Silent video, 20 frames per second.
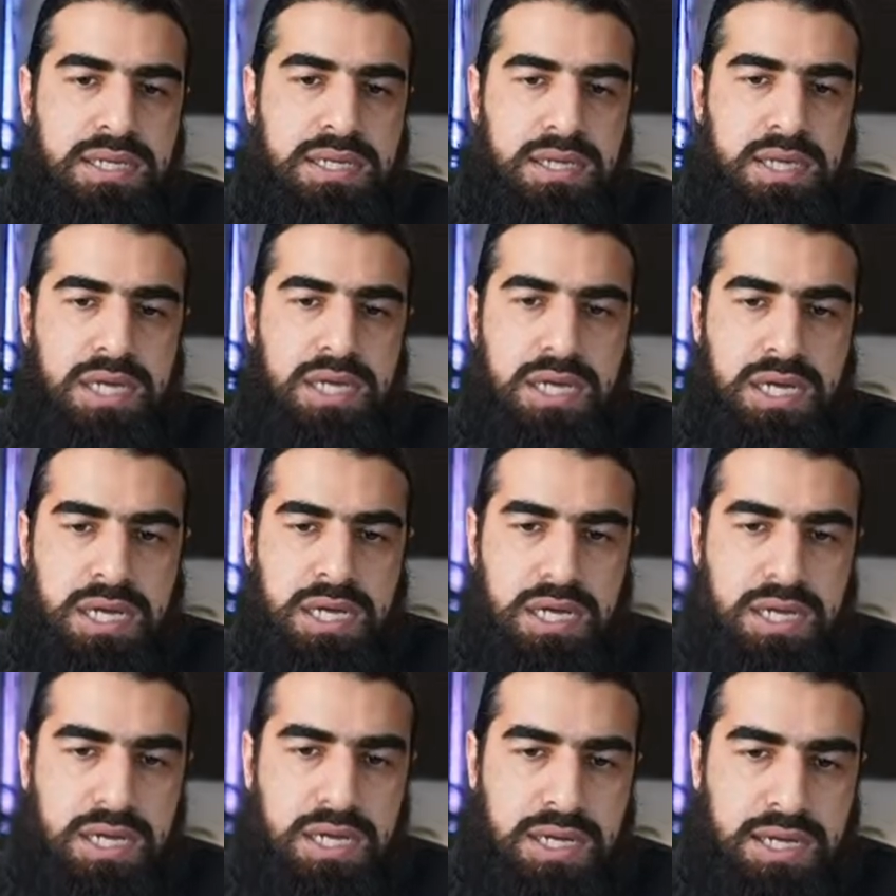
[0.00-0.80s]

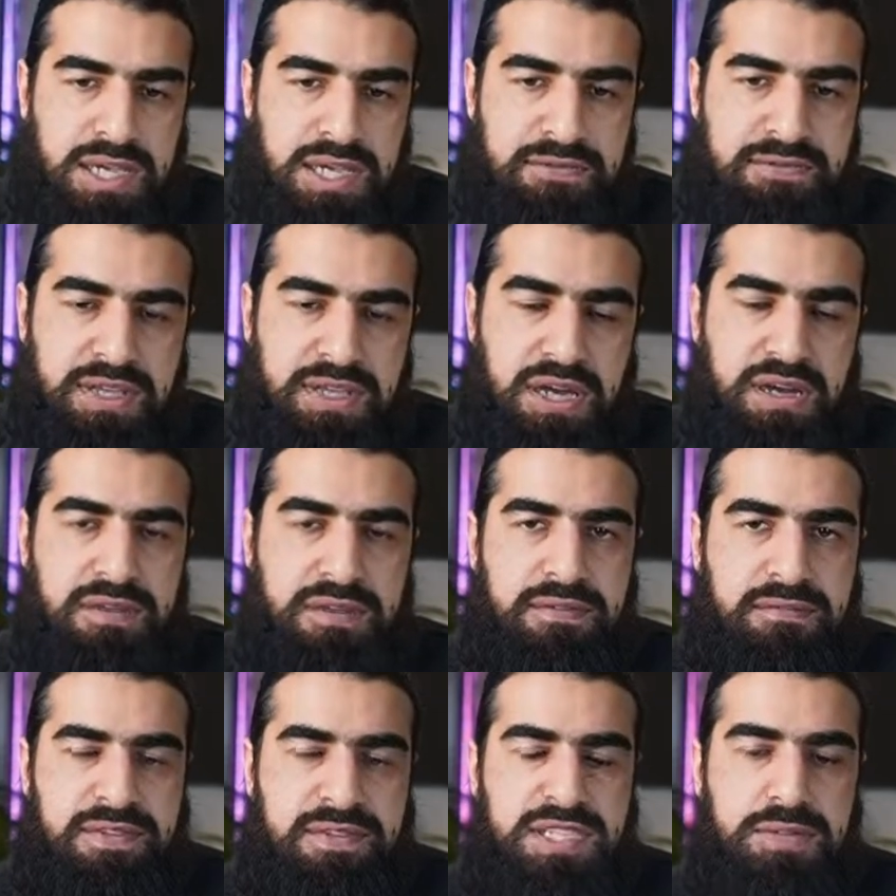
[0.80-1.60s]
Uh, if they are
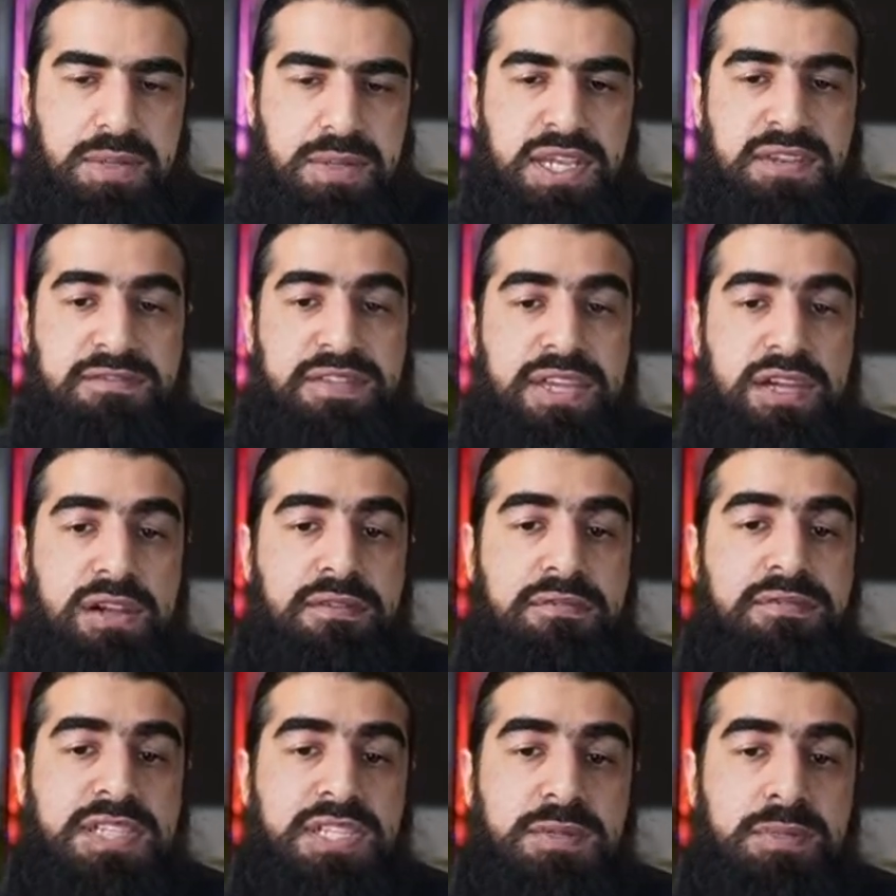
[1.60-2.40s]
visible. If they're not
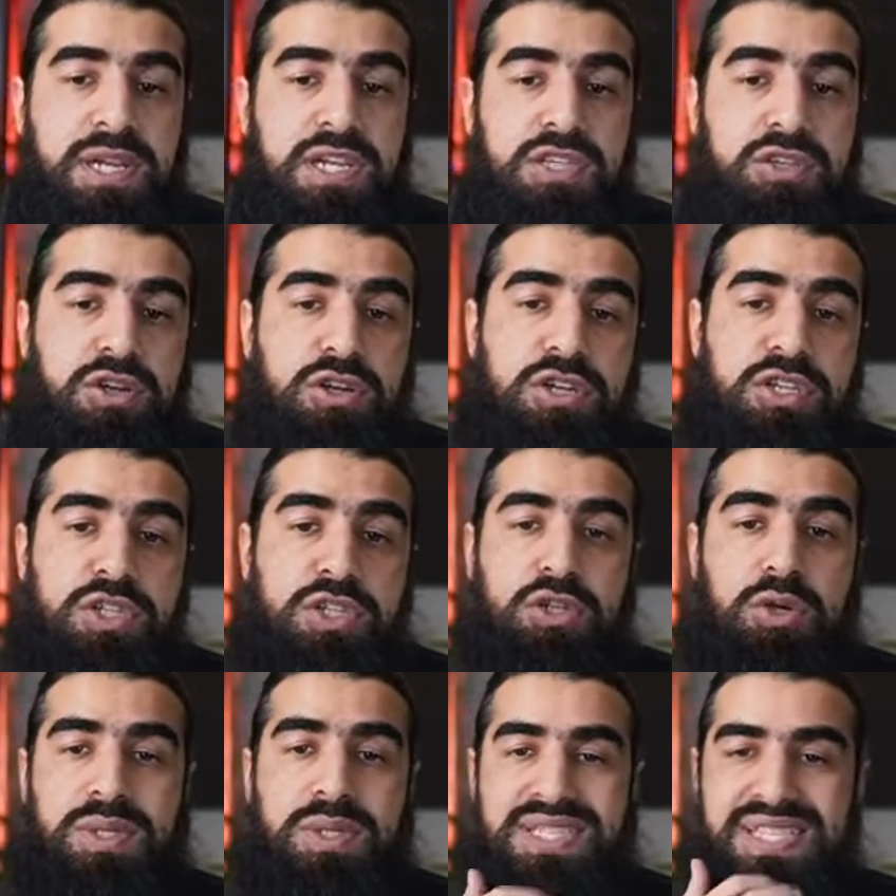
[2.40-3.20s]
visible, as long as you
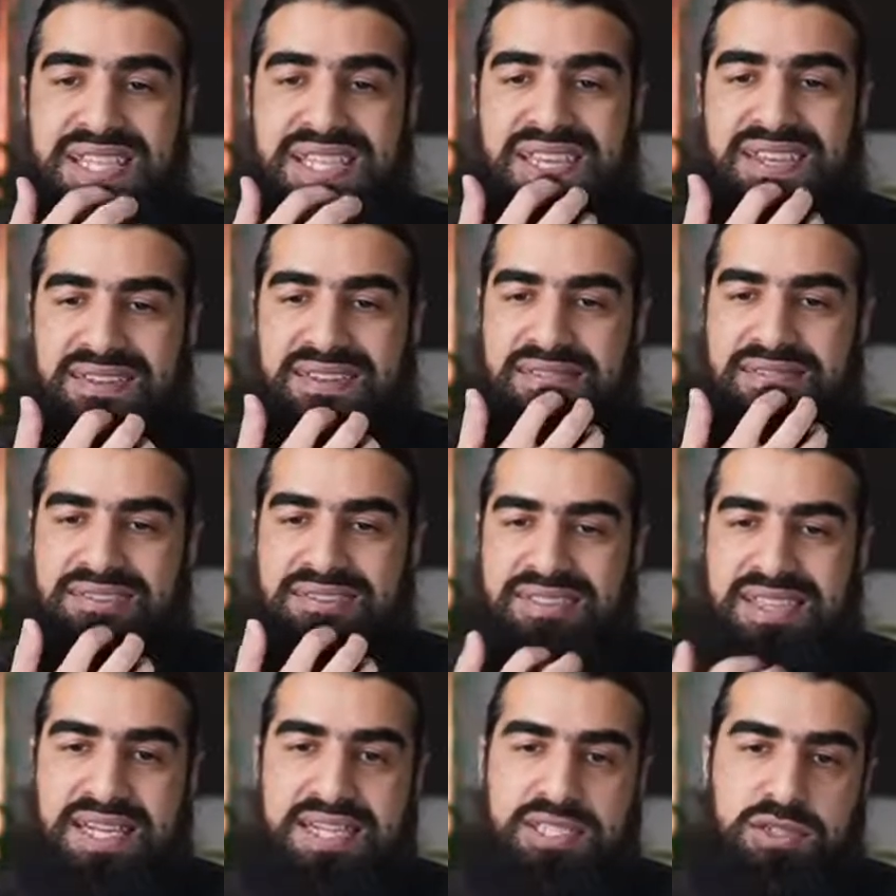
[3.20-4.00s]
know it's there,
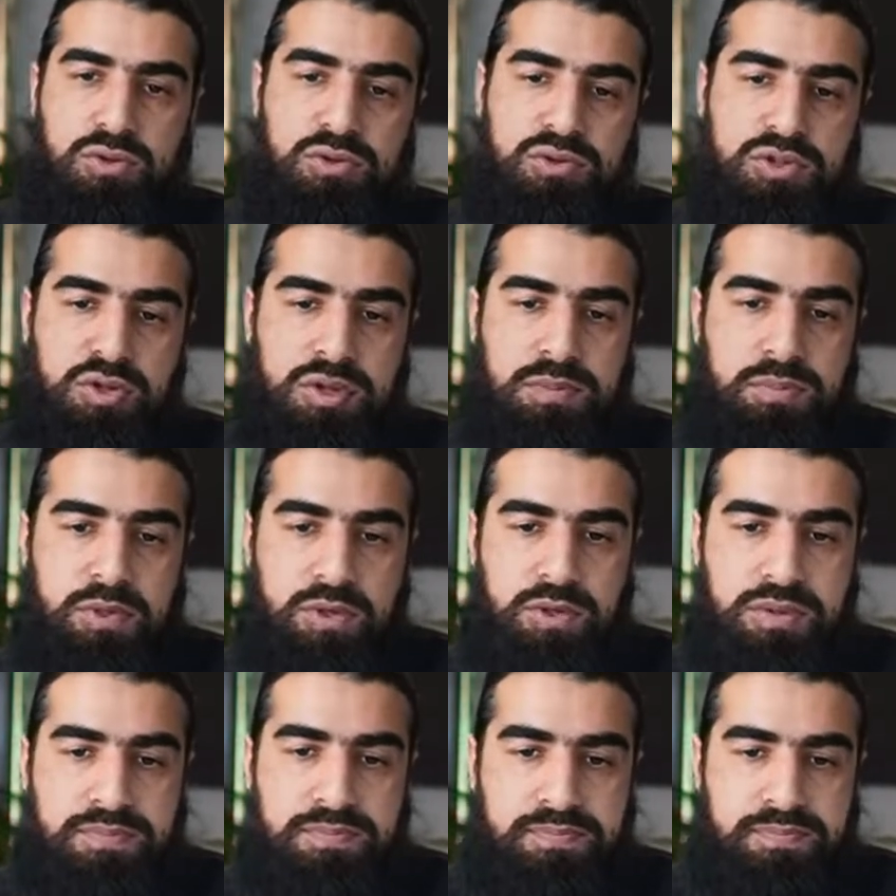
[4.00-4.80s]
then it's also impure.
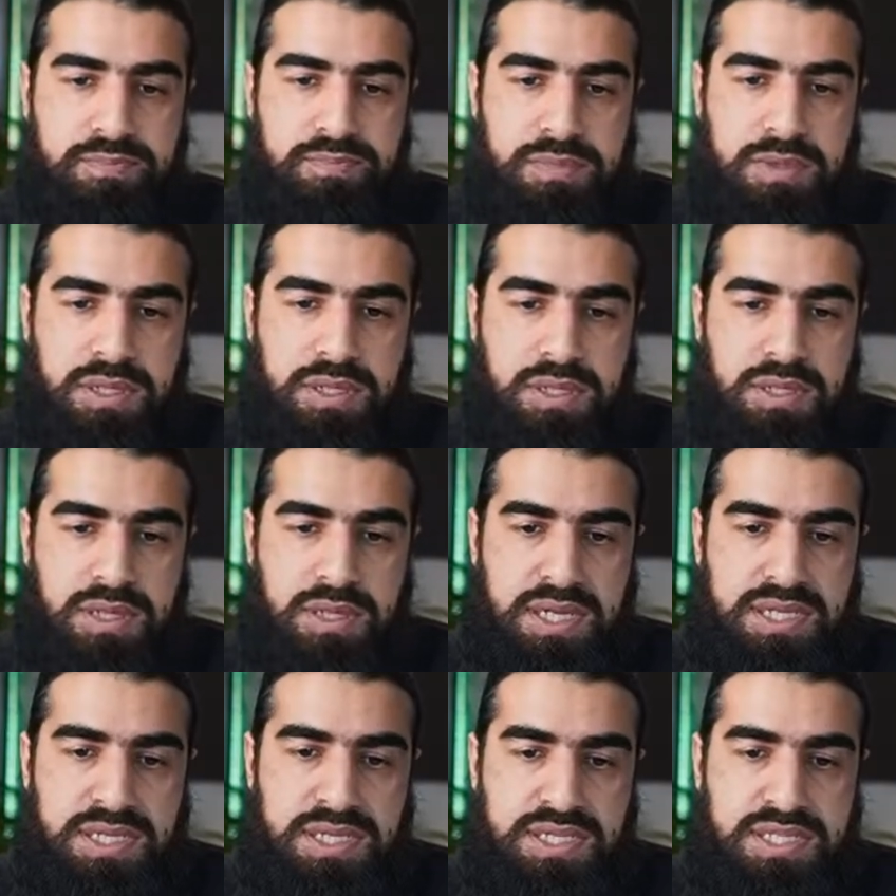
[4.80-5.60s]
Yeah,
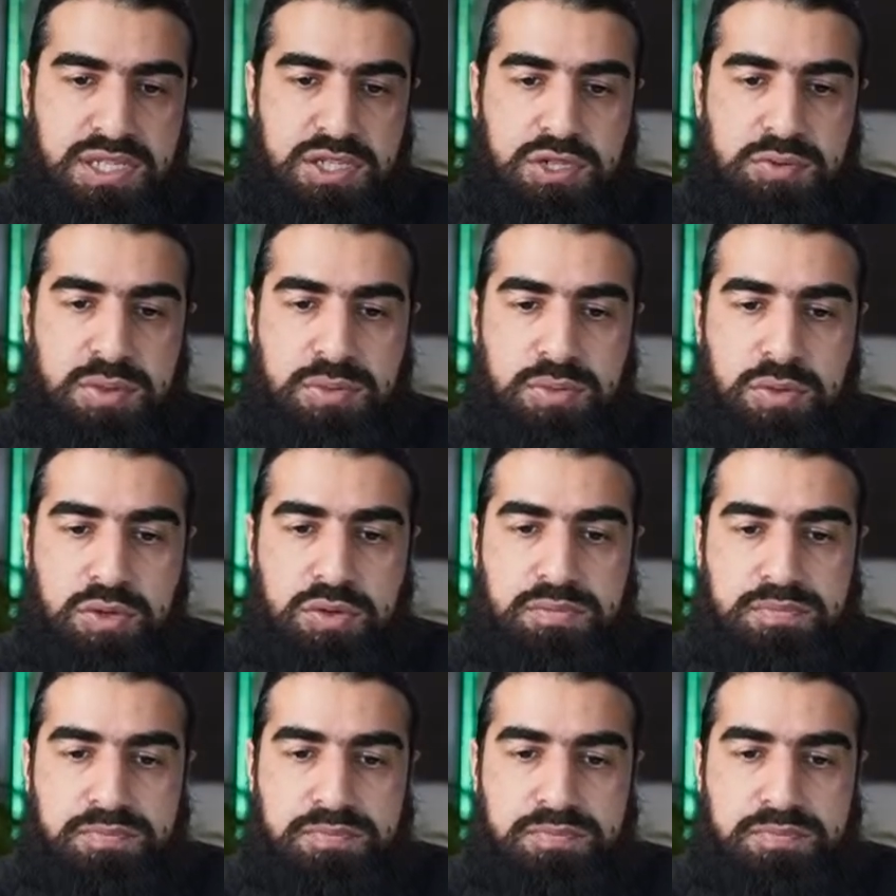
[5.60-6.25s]
it's considered to be impure.